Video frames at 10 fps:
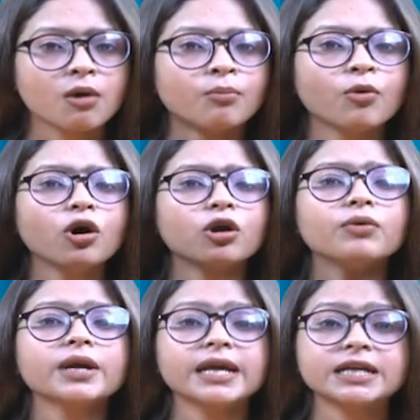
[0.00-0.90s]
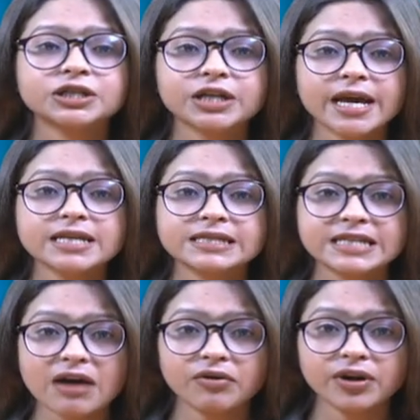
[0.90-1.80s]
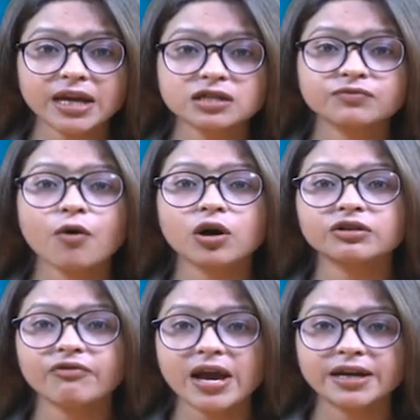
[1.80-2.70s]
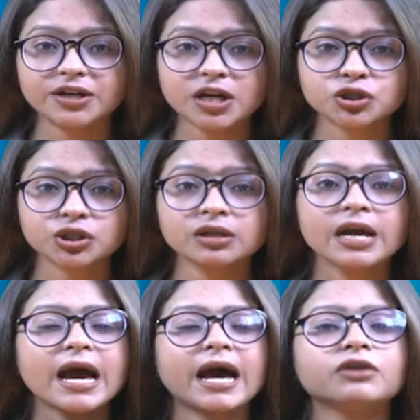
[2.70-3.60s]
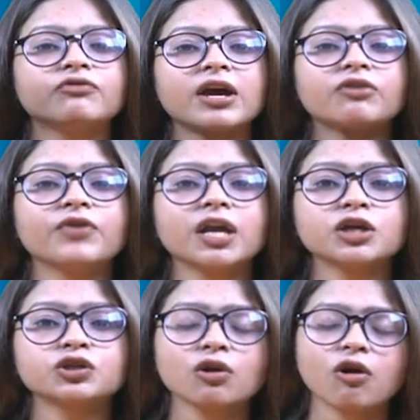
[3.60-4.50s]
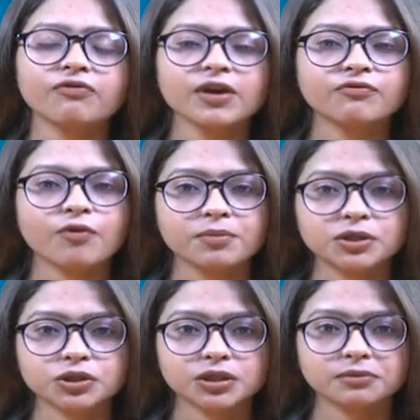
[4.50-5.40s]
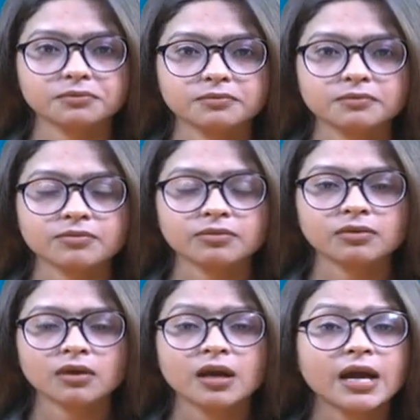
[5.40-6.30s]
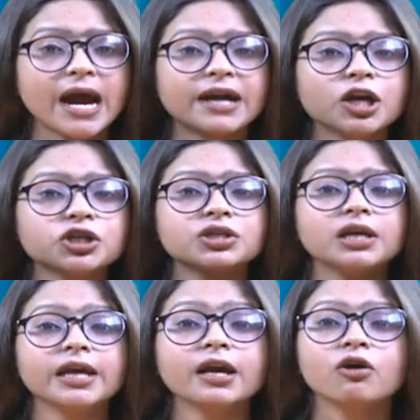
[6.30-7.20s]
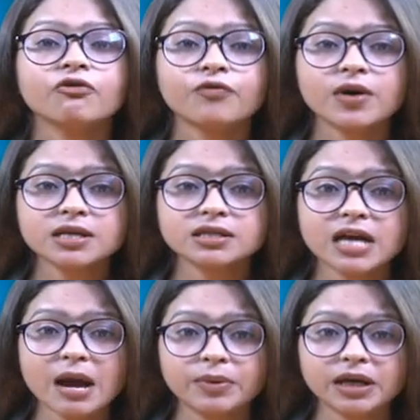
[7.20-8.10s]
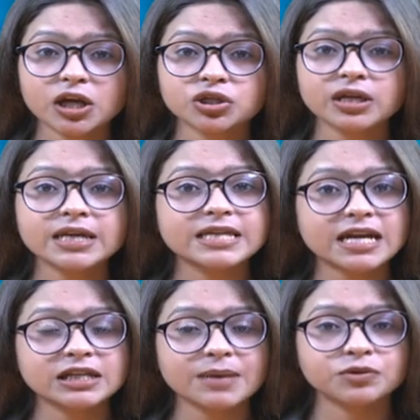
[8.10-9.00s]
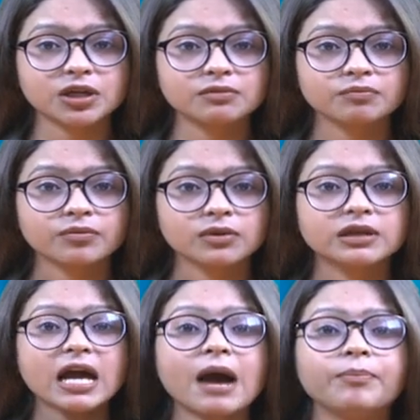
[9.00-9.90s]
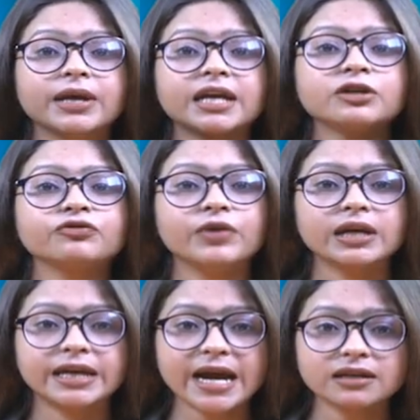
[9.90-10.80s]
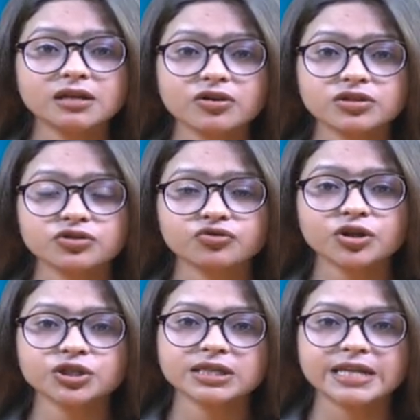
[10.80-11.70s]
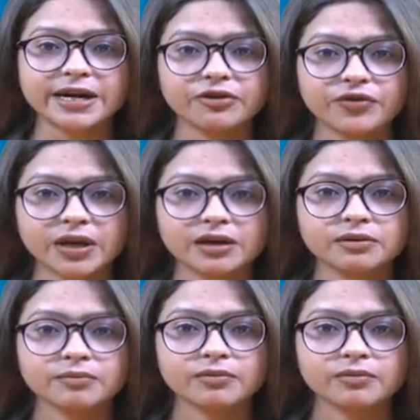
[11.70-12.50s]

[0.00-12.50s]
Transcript: Moreover, it takes 7 days for the validation and verification of information. Additionally, once the application is accepted, the applicant will get the registration certificate,